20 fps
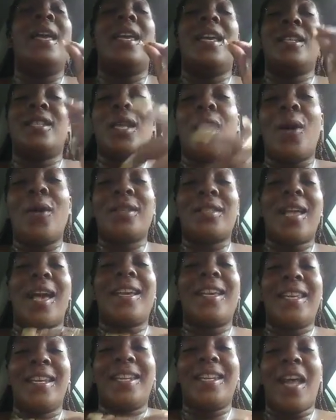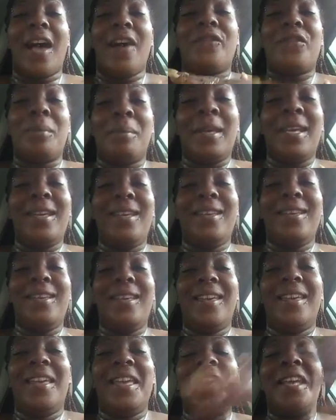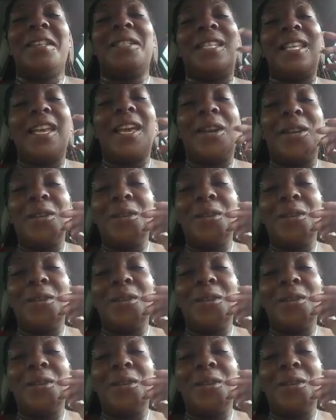As long as I get it out for me and tell